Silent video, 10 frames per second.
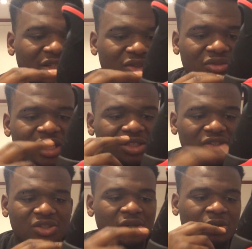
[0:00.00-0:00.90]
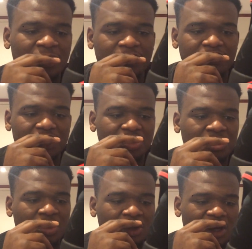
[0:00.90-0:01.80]
the red sole. But
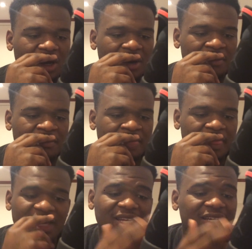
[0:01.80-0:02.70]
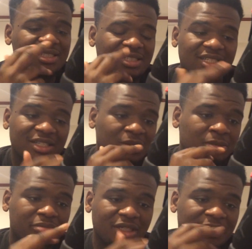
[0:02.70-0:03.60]
you know, um, it looks a little
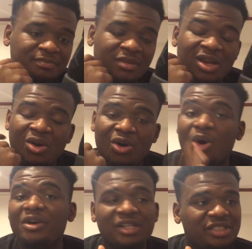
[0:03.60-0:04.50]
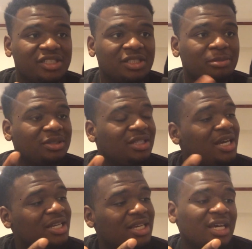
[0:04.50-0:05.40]
bit orangey. But
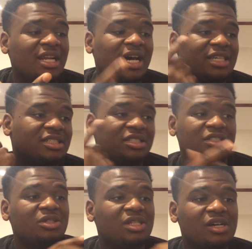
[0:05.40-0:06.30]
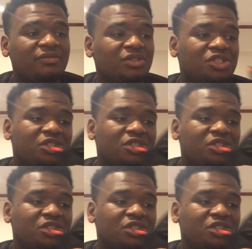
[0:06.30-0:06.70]
then again, I still love the